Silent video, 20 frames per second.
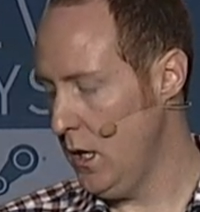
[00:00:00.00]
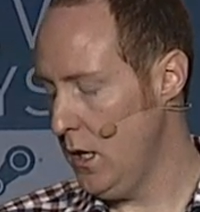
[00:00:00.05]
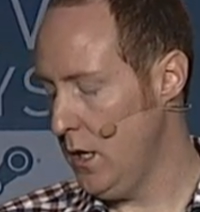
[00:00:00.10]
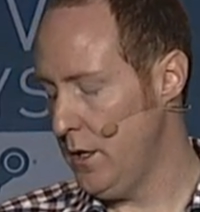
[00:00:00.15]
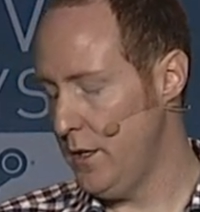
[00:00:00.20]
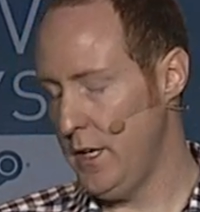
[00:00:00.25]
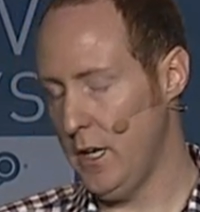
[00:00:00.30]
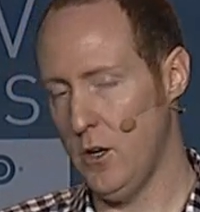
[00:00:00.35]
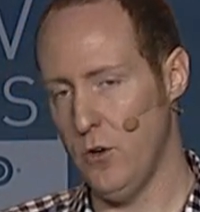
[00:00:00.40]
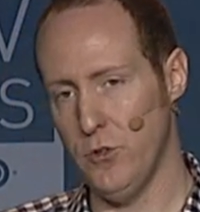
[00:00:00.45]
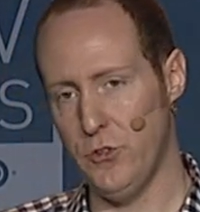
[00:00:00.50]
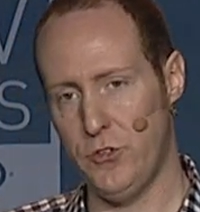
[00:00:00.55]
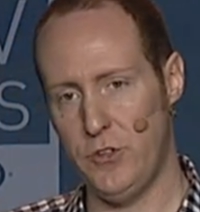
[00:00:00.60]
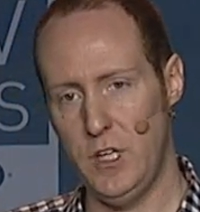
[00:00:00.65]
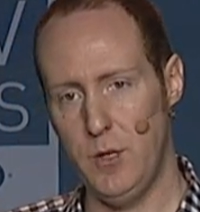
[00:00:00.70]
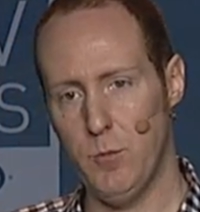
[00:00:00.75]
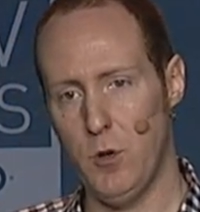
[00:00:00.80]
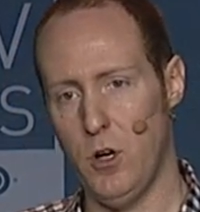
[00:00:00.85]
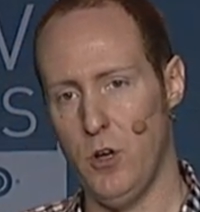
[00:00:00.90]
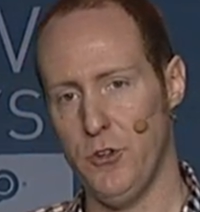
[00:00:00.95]
Now,
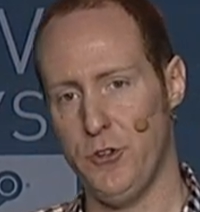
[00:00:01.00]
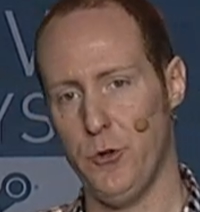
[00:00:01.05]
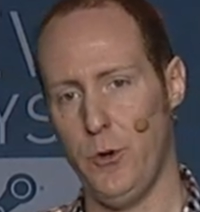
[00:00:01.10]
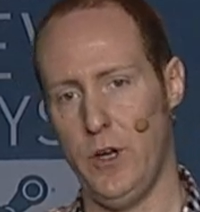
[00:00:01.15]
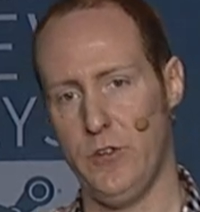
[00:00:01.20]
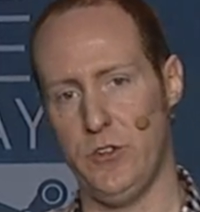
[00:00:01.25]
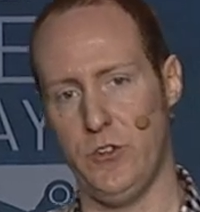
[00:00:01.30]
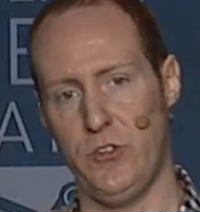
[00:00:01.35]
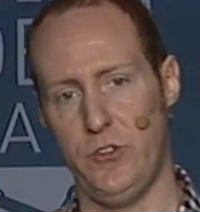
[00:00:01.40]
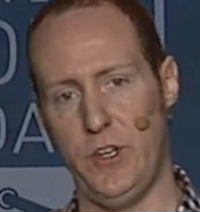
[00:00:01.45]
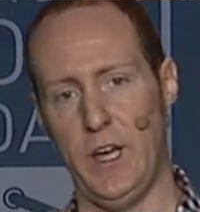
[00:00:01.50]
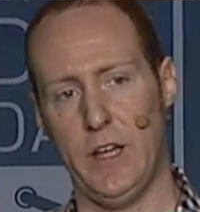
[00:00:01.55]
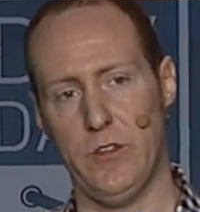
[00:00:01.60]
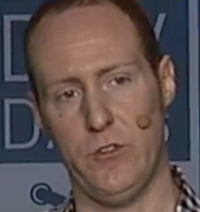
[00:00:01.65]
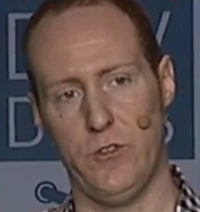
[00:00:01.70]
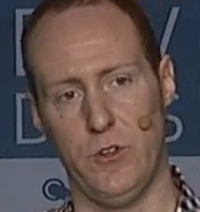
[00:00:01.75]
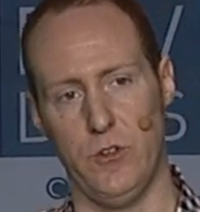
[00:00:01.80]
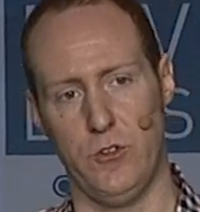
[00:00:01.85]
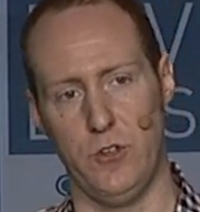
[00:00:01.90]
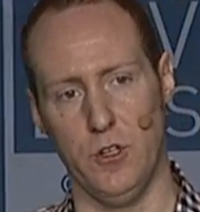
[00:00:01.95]
Steam also has a stats
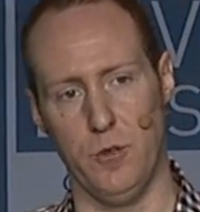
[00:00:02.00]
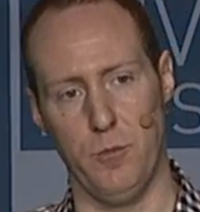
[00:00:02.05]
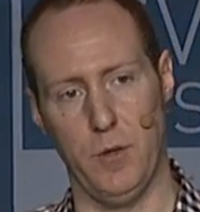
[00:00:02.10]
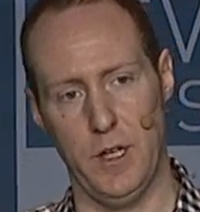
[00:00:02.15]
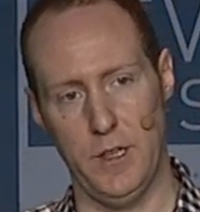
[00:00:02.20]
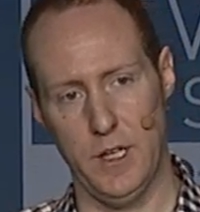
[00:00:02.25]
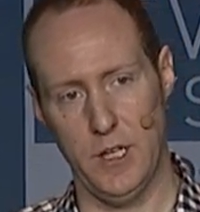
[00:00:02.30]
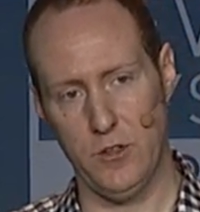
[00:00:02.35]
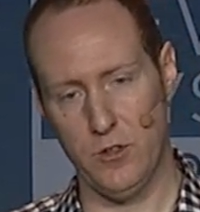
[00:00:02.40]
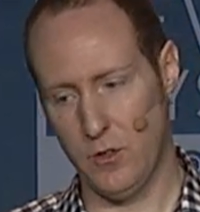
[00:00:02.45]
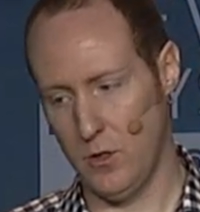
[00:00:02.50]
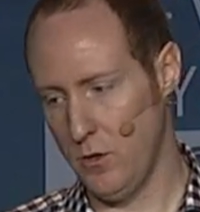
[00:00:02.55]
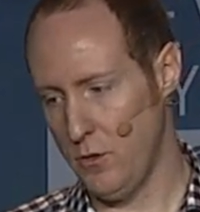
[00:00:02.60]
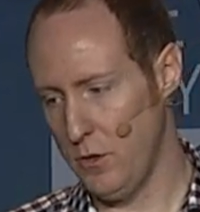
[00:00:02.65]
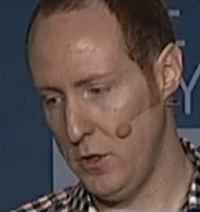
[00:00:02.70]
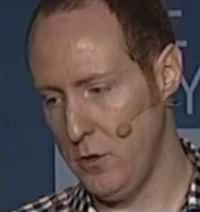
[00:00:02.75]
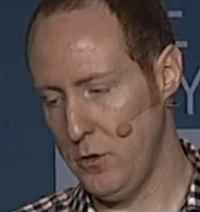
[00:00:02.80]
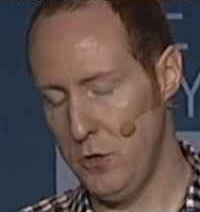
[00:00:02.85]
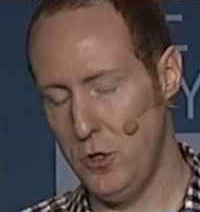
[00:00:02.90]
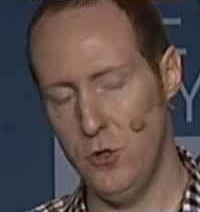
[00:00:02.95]
system, and that's
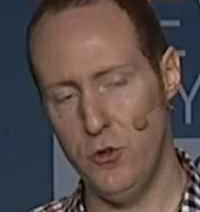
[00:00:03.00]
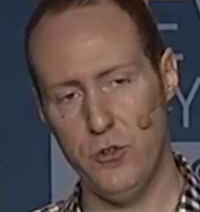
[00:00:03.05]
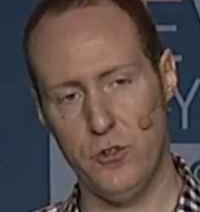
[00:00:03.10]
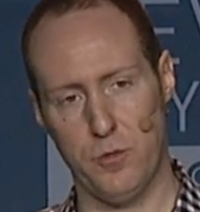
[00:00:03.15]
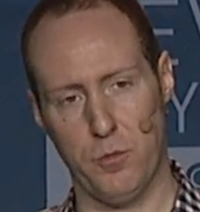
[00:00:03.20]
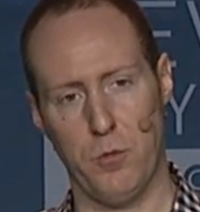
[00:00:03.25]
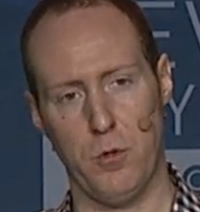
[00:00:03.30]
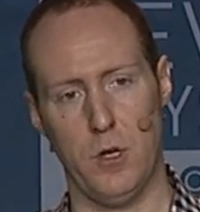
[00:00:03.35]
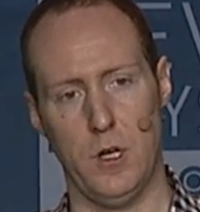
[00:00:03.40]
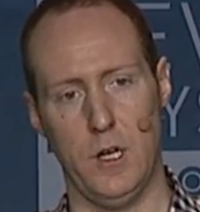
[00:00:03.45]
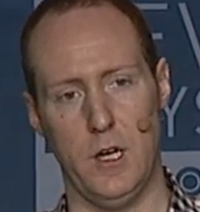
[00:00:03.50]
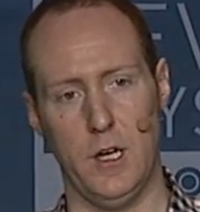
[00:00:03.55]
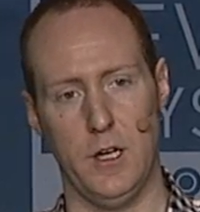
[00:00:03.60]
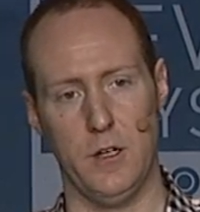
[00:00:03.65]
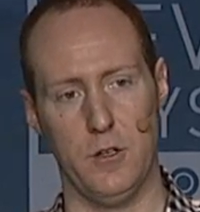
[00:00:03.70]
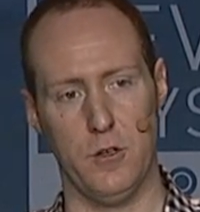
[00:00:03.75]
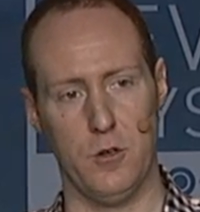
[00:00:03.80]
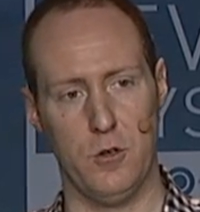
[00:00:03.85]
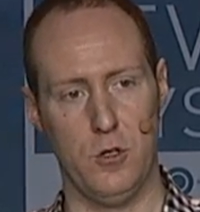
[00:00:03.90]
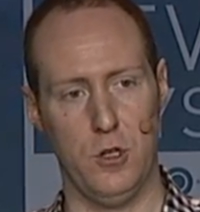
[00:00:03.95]
used
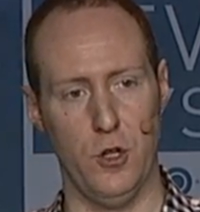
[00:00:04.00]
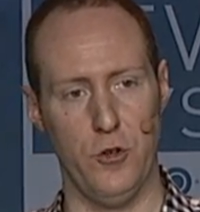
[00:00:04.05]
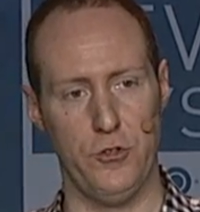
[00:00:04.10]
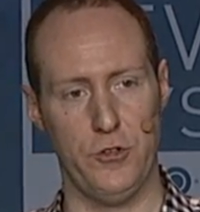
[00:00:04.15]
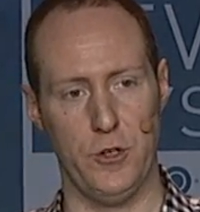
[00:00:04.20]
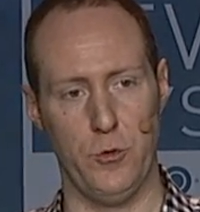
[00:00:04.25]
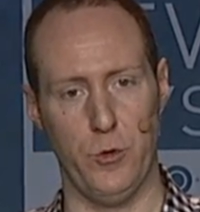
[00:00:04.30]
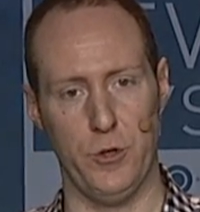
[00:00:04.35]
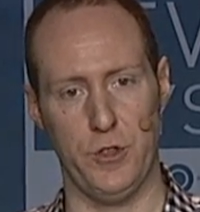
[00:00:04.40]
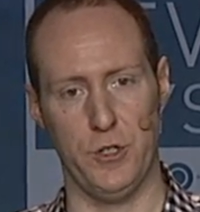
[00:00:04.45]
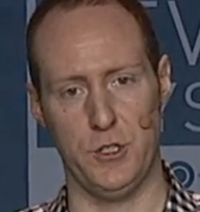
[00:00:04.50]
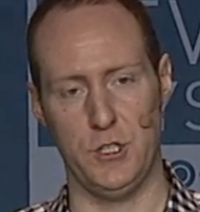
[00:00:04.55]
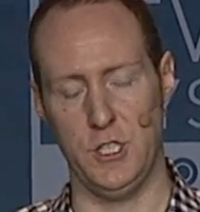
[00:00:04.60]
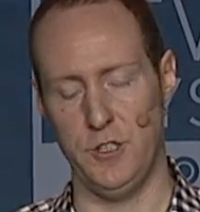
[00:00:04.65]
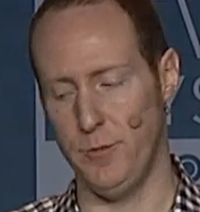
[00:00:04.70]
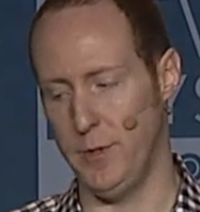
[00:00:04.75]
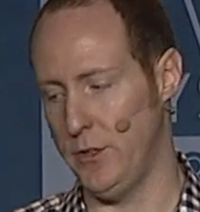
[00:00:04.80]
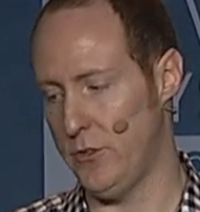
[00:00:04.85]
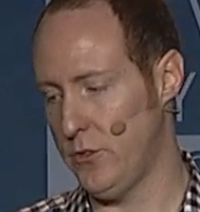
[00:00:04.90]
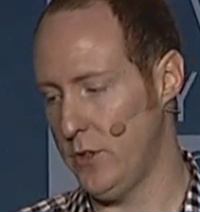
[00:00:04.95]
closely with
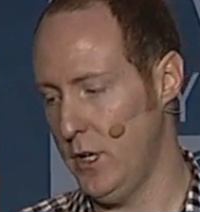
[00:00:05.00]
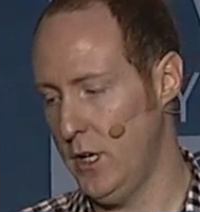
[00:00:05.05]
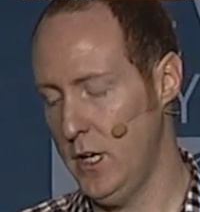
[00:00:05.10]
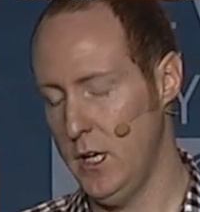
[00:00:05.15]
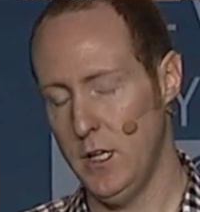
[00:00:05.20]
achievements.